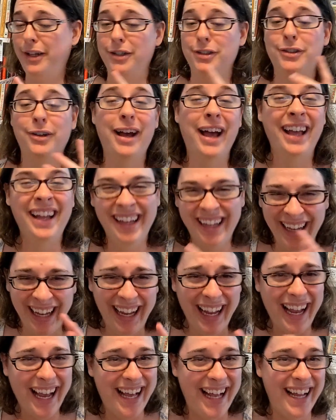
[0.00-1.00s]
So
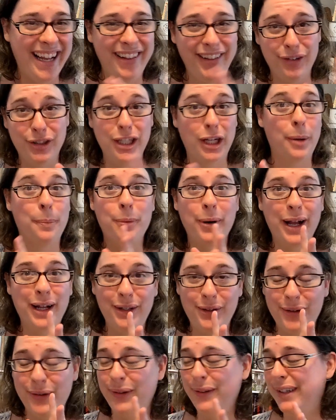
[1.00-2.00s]
there was like a brand new